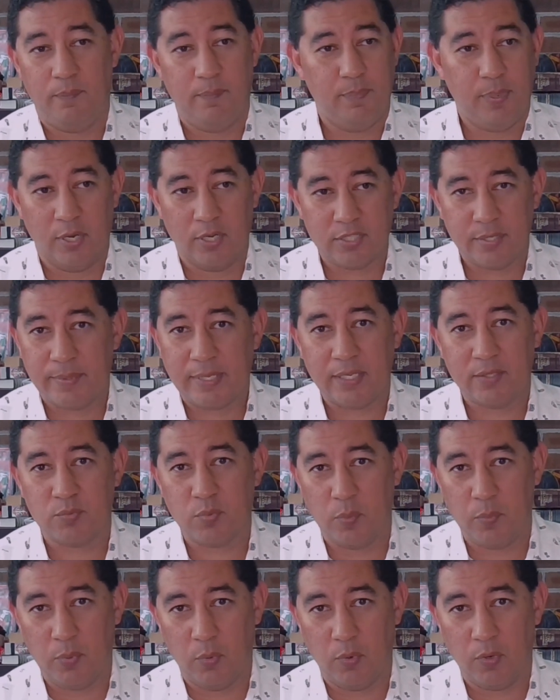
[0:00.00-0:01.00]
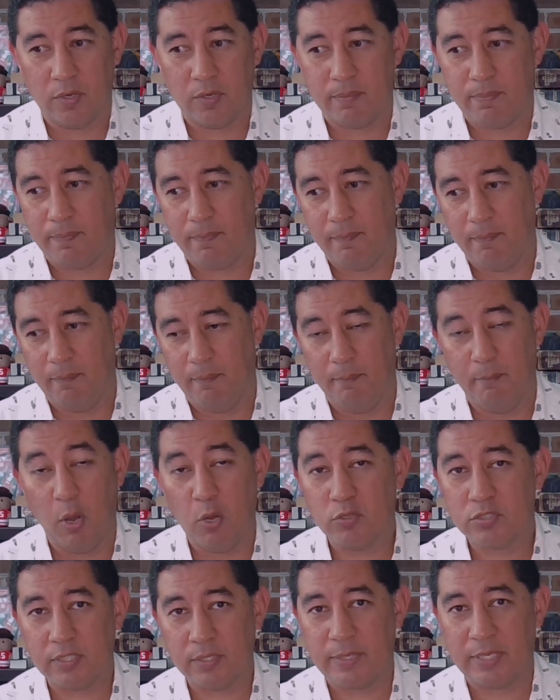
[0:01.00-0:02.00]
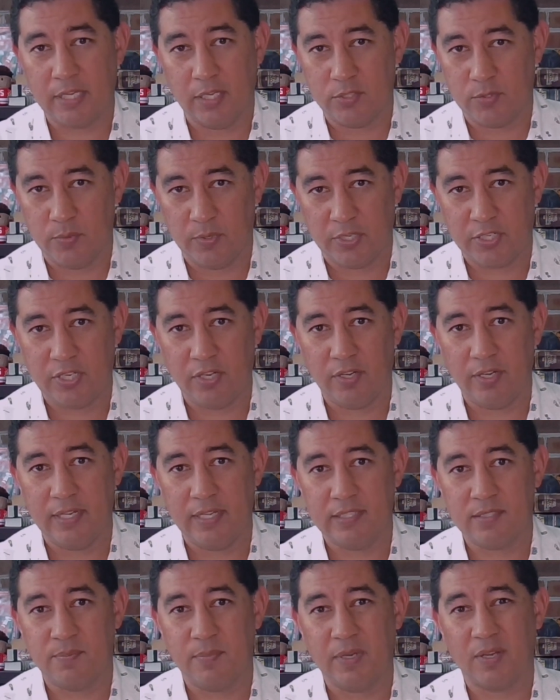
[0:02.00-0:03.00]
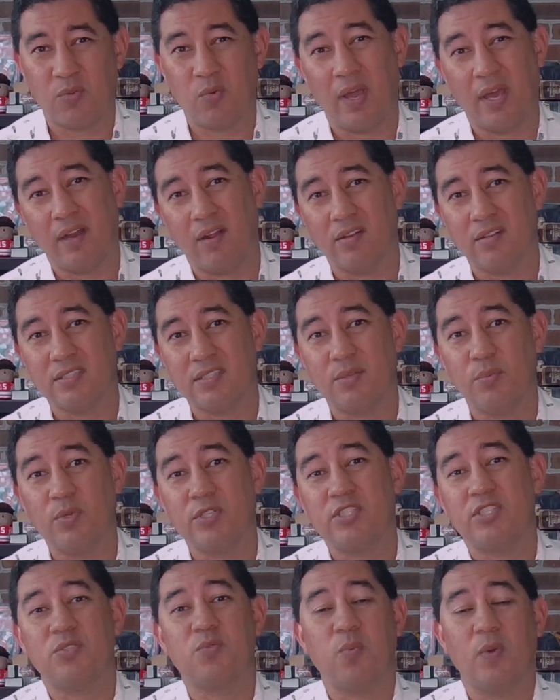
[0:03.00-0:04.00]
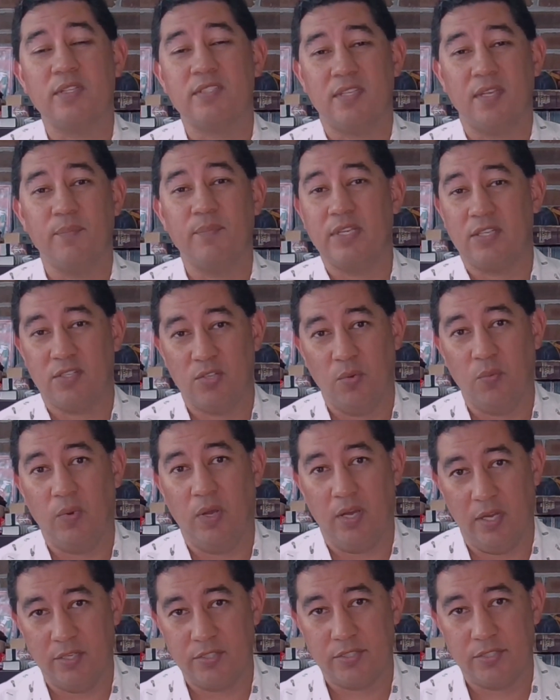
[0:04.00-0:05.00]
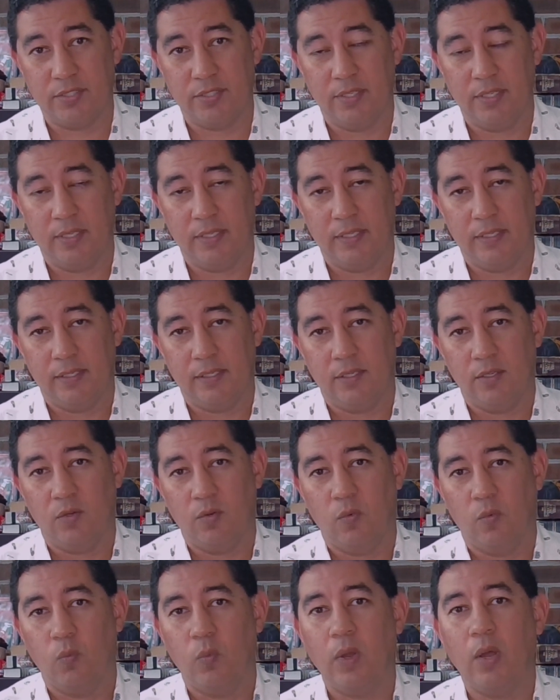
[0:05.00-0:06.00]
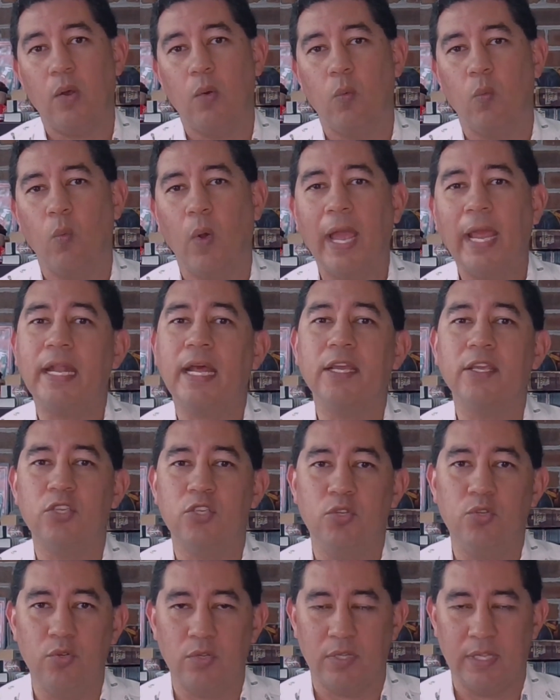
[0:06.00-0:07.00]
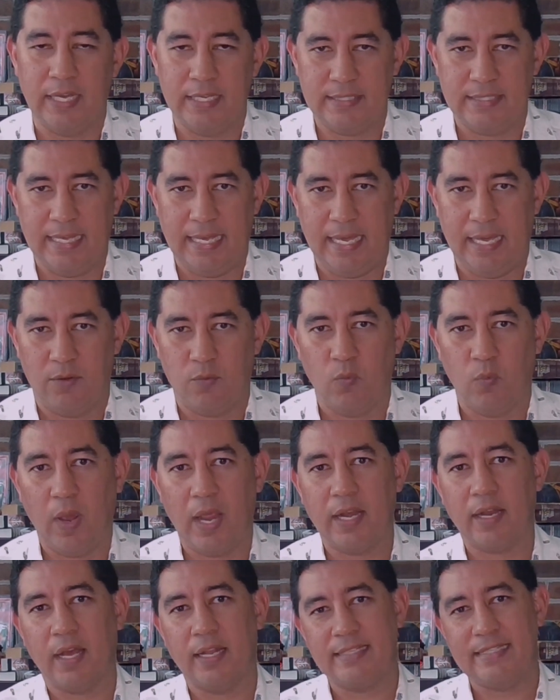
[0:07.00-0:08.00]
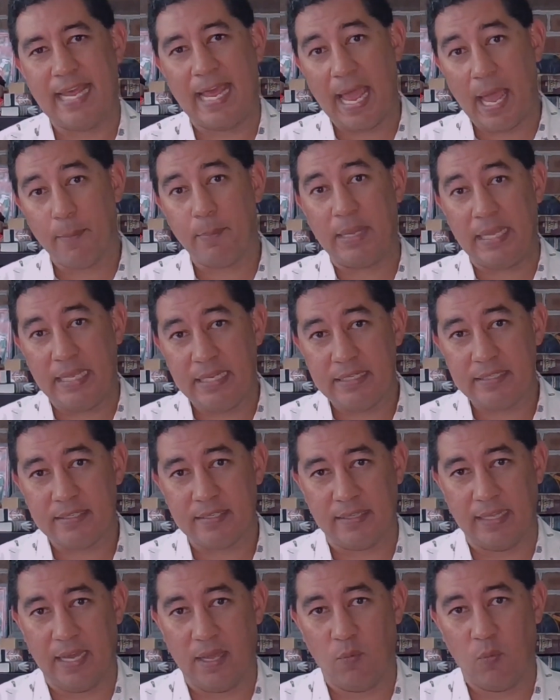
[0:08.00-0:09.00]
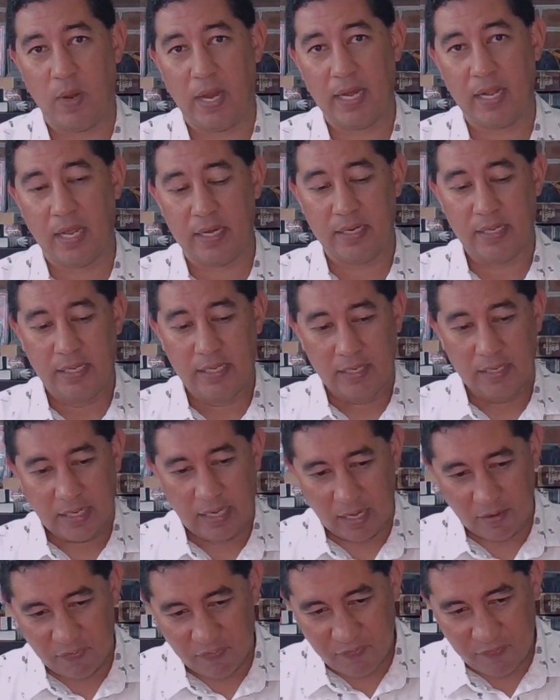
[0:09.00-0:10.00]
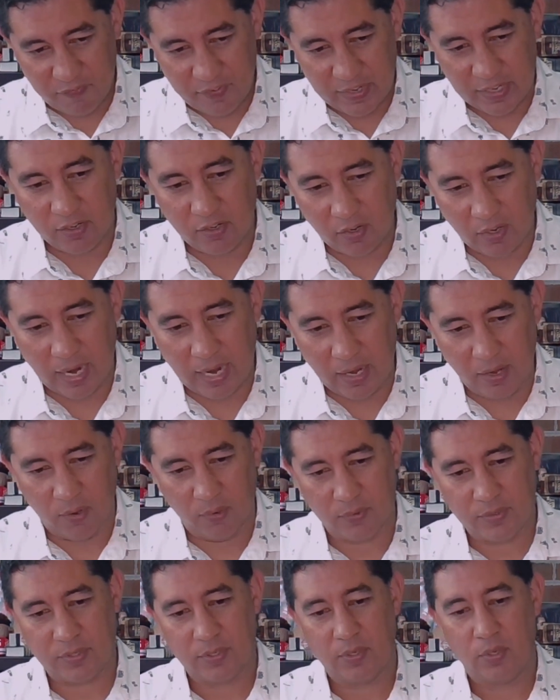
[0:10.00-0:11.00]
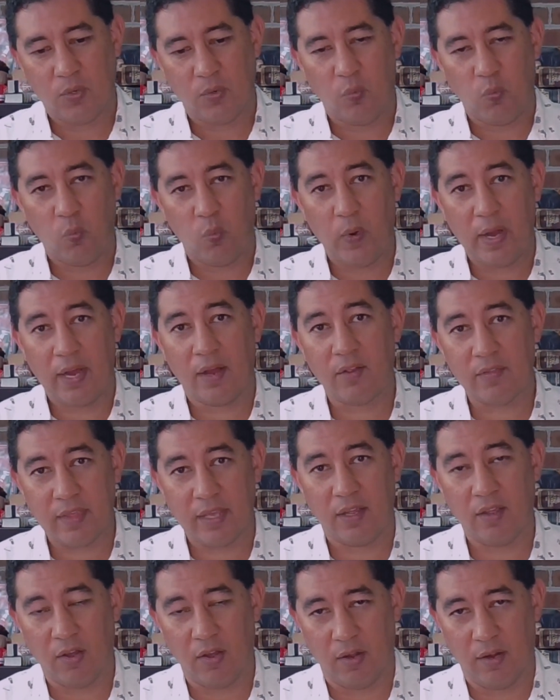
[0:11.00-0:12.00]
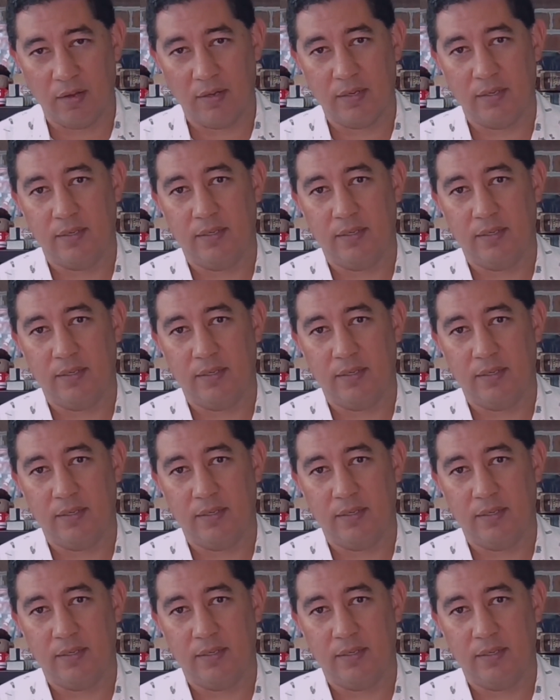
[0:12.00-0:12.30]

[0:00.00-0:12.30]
Partially because we're bored, mostly because we're curious, but quite honestly, we just want something to watch. Well, why not utilize that? Why not tap into that? Why not kind of figure out where they are?